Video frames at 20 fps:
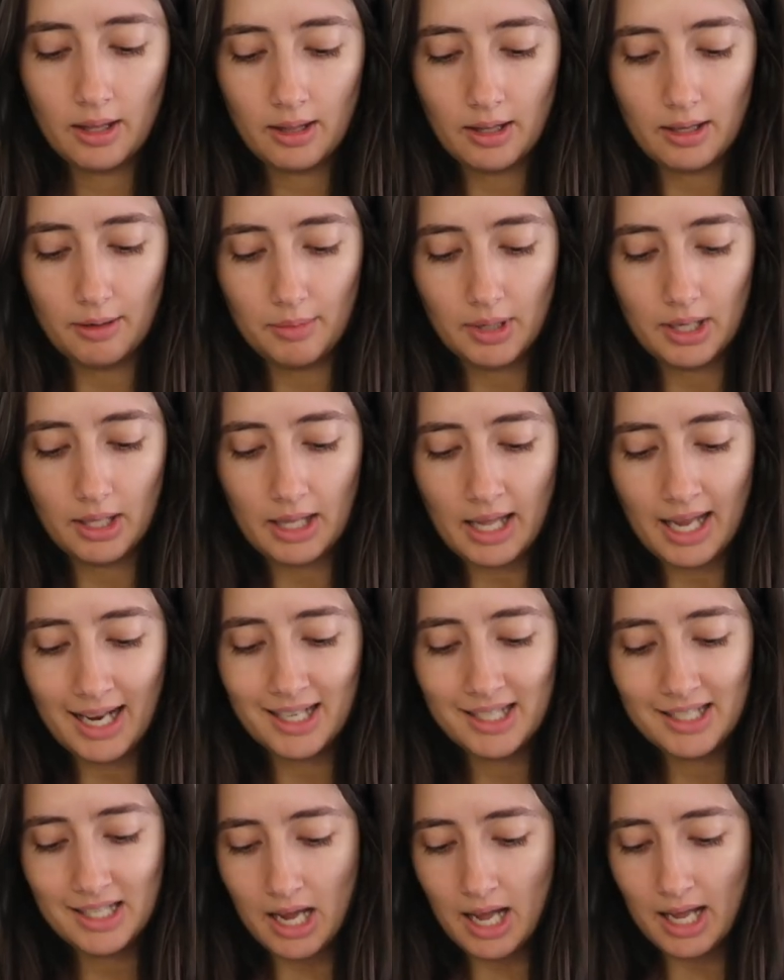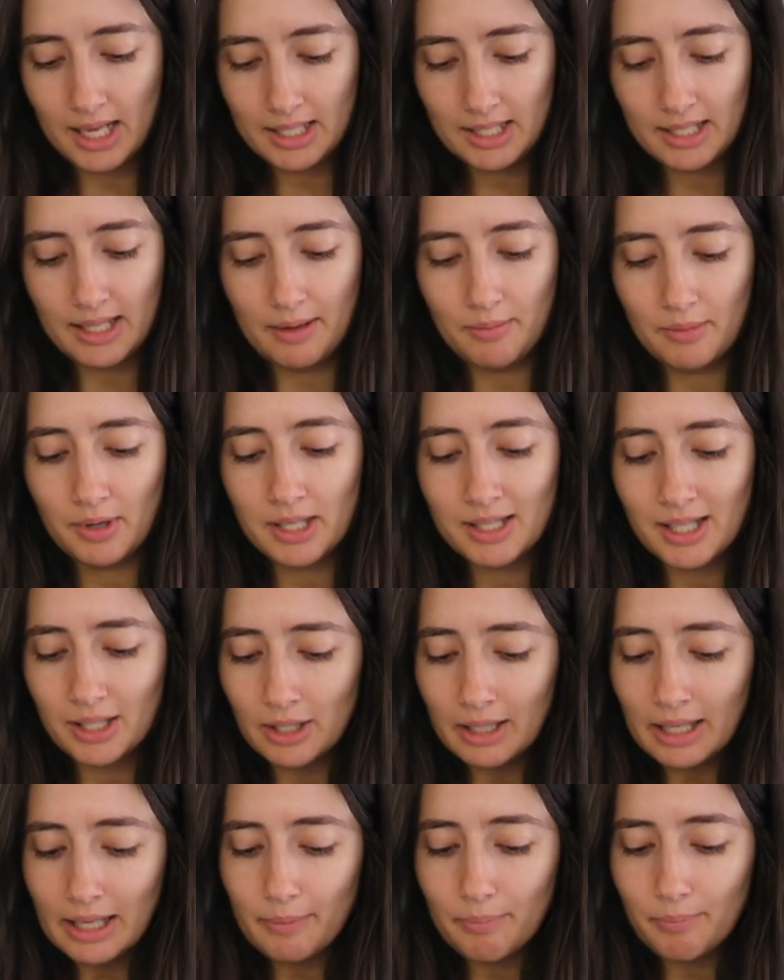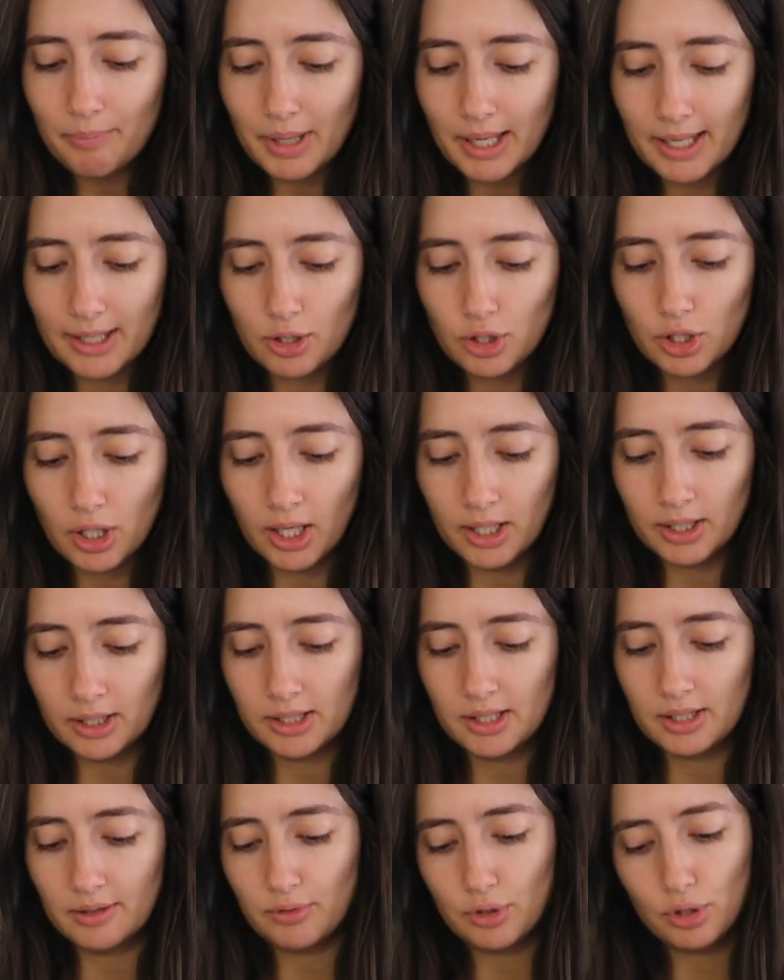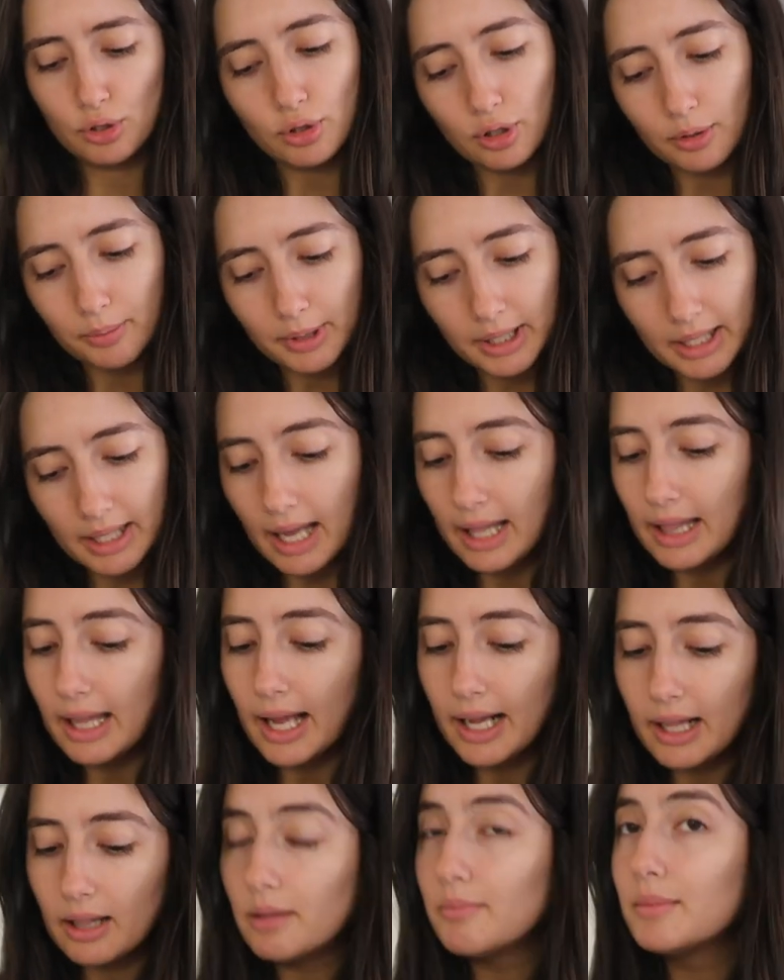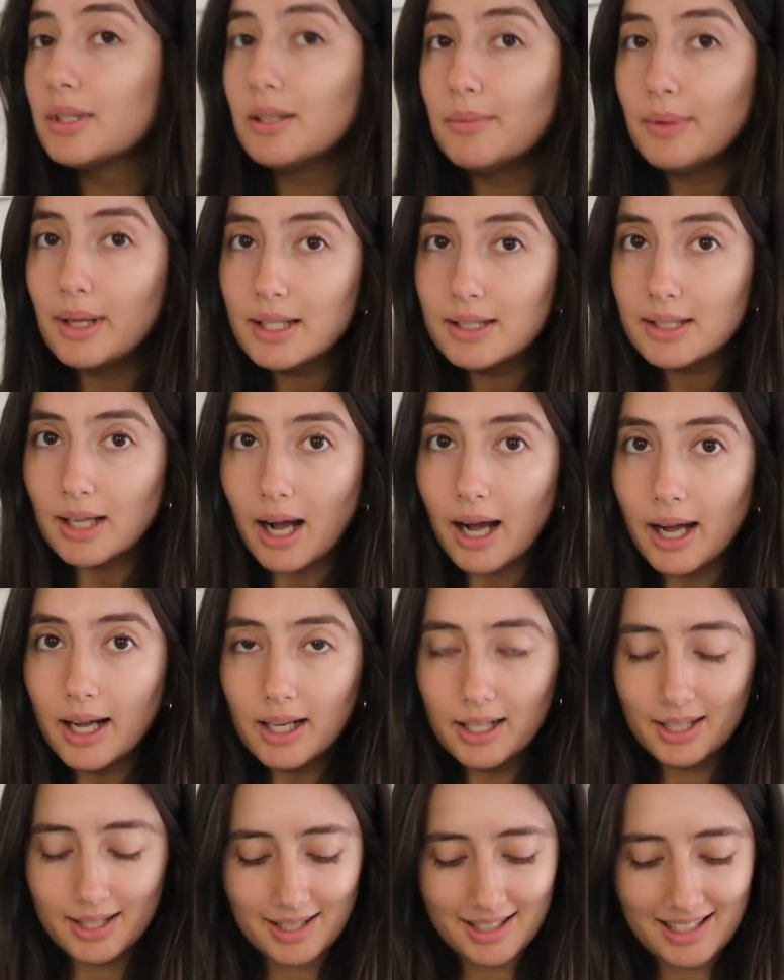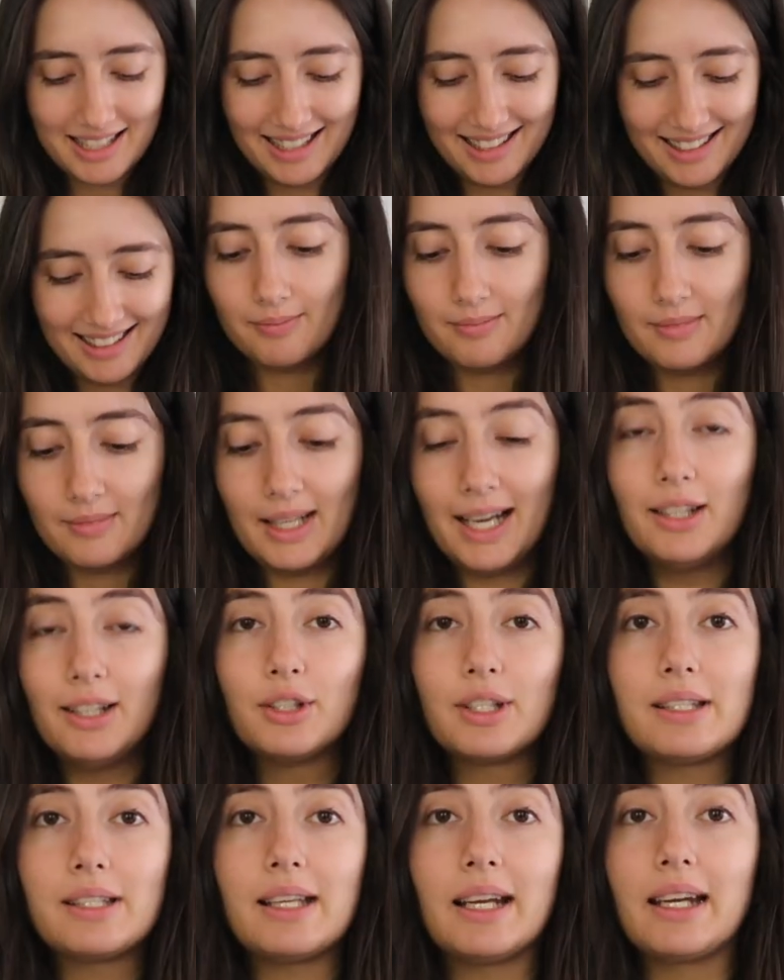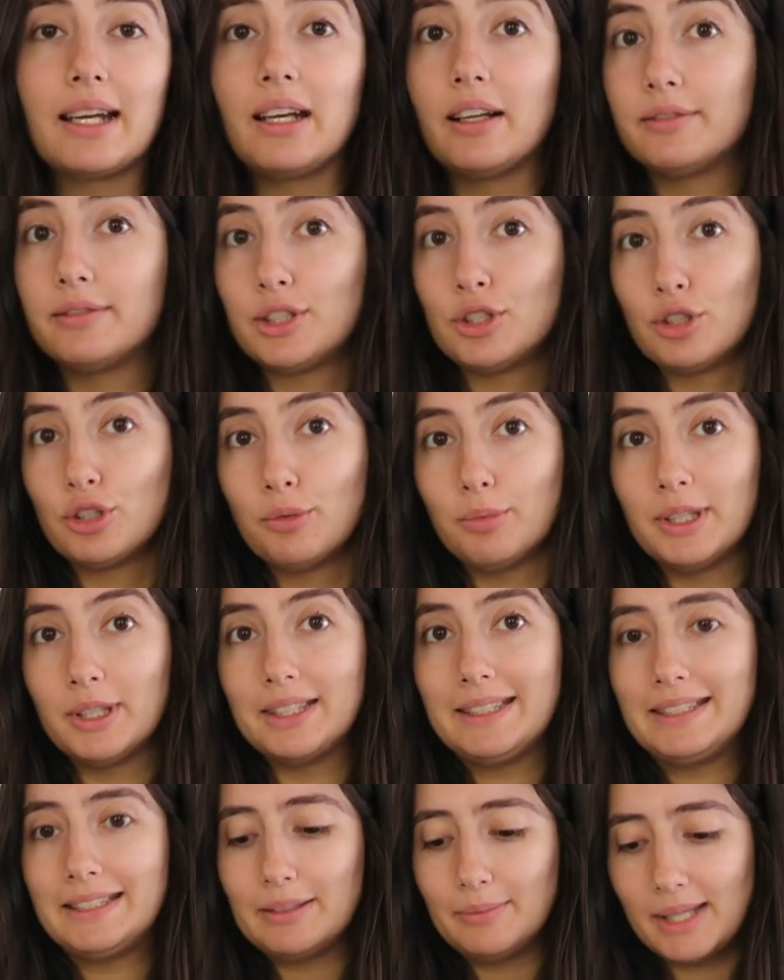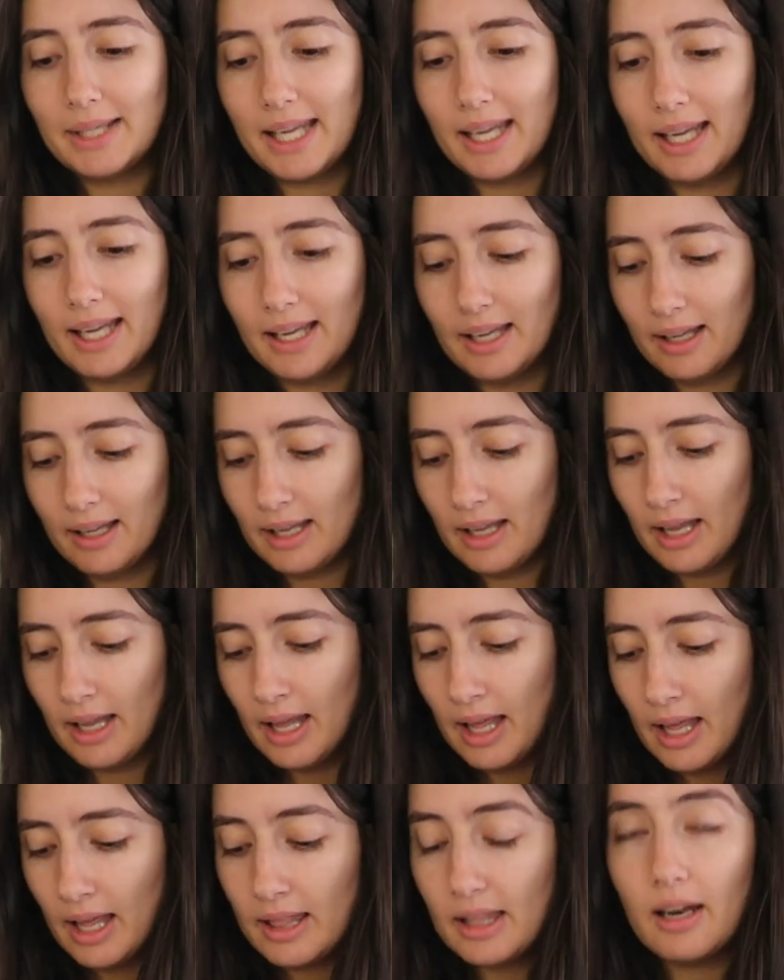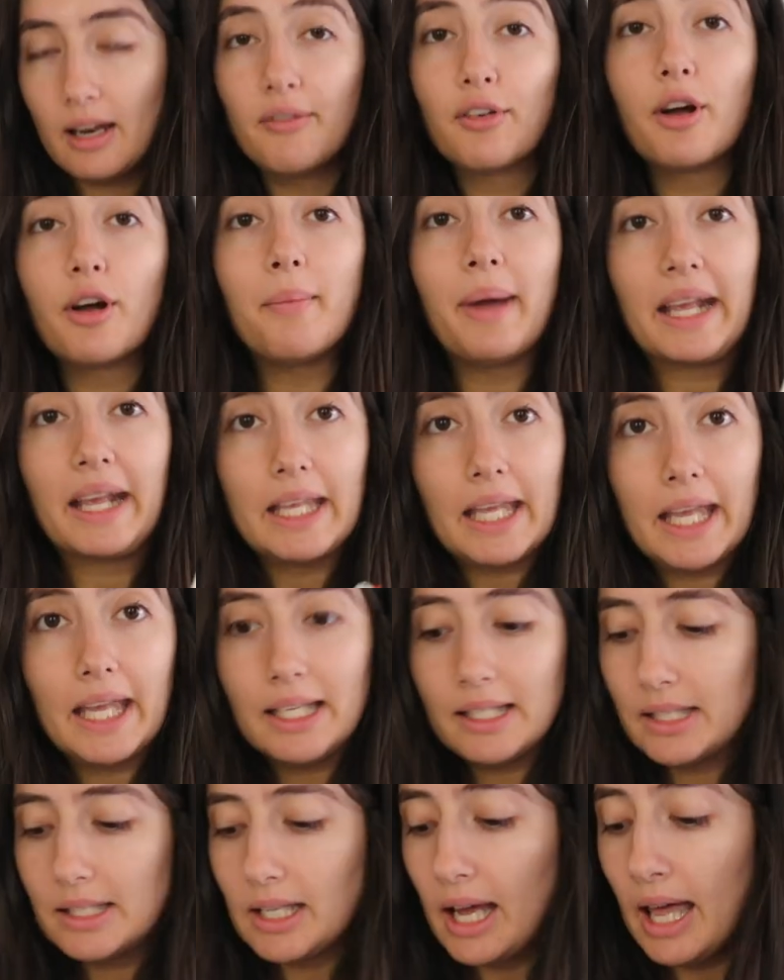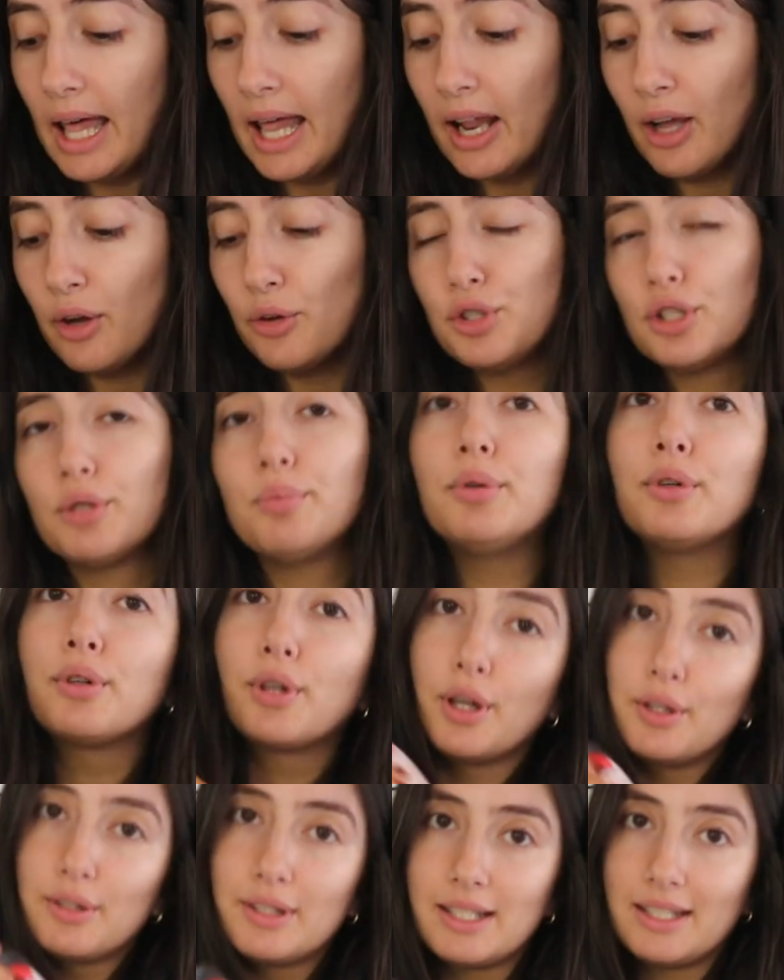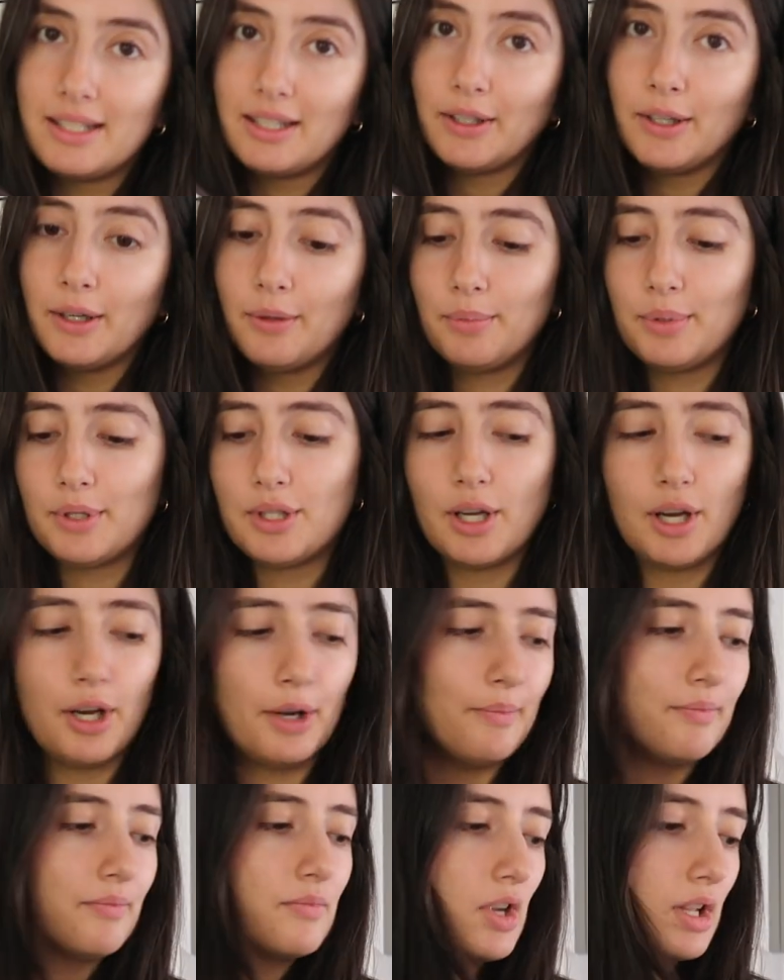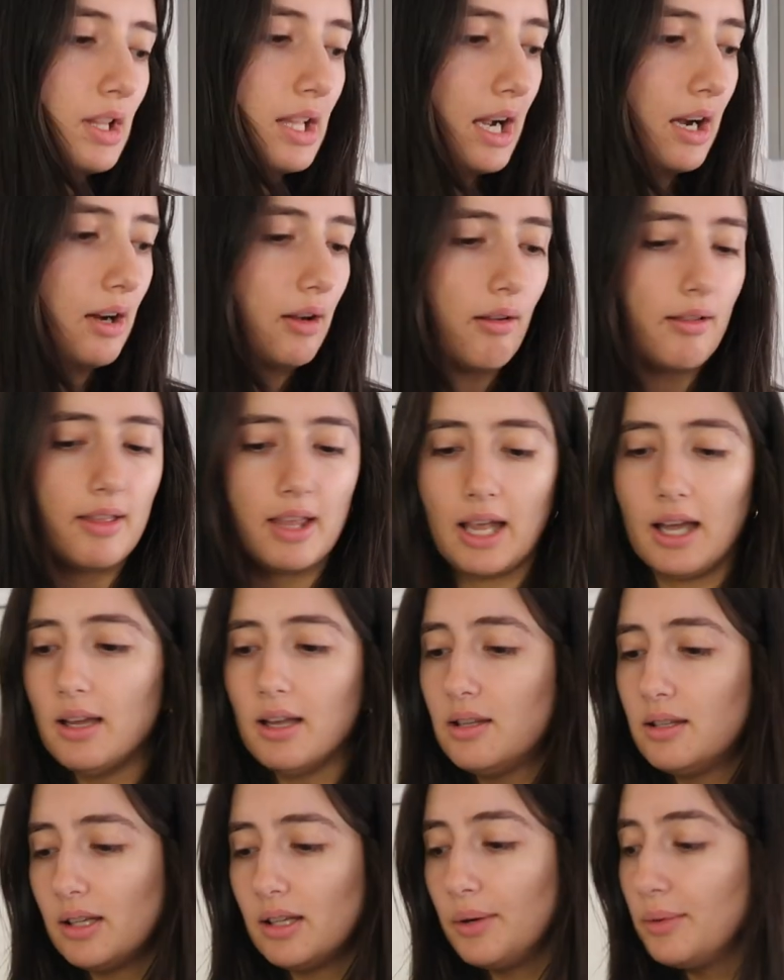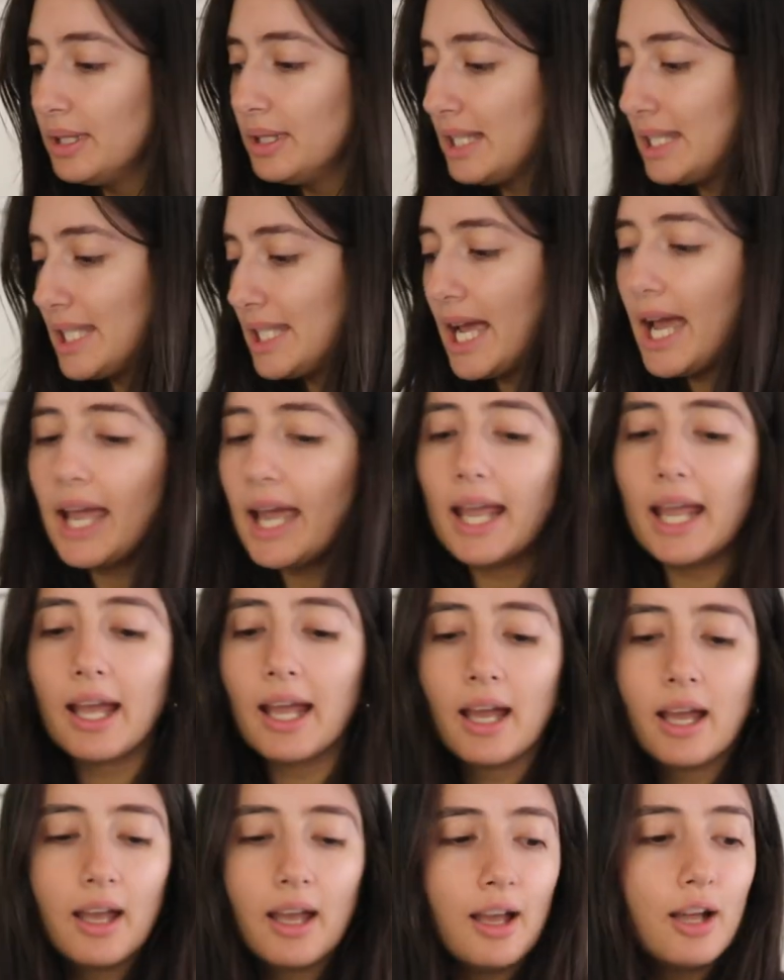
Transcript: And I'm gonna like dice them because I don't like big chunks of strawberry. I like them to be diced. And that looks like enough strawberries to me. Then I've got my Kinder and I also put golden syrup. So not the healthiest. I wouldn't say